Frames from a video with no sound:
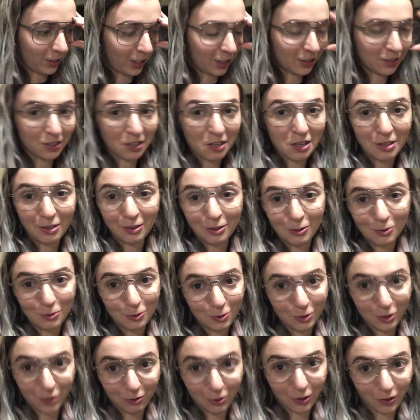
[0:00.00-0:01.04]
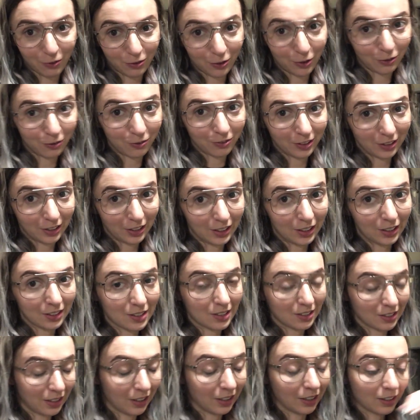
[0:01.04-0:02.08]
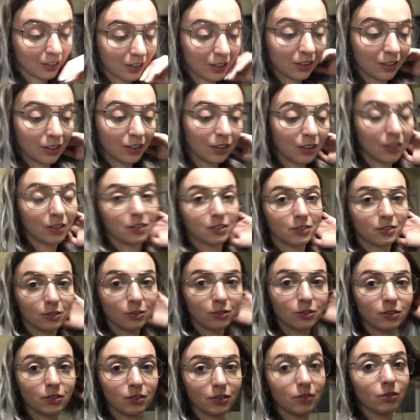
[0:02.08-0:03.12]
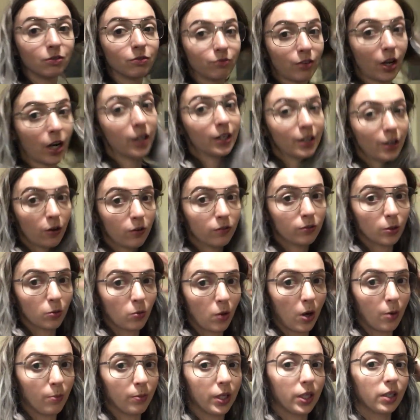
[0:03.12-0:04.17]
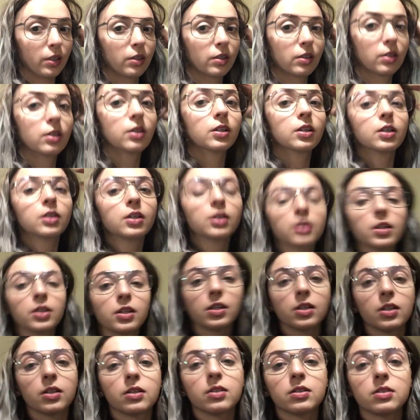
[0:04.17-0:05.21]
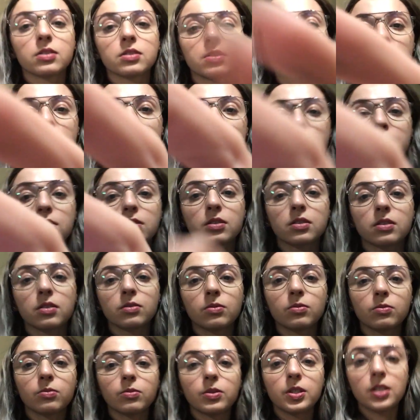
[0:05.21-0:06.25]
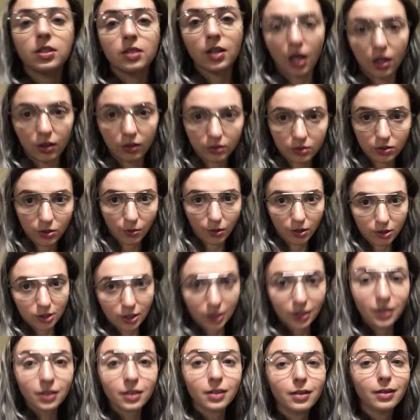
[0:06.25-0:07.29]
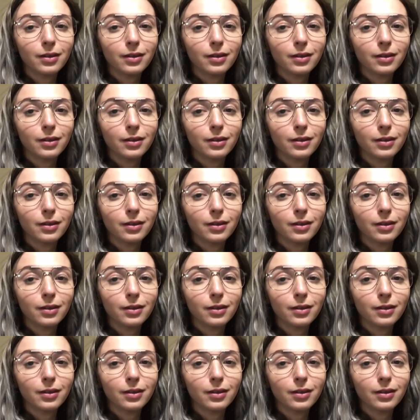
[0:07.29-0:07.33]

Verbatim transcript: it's huge if you ever go to Philly. It's like very overwhelming. Can we not look so ugly?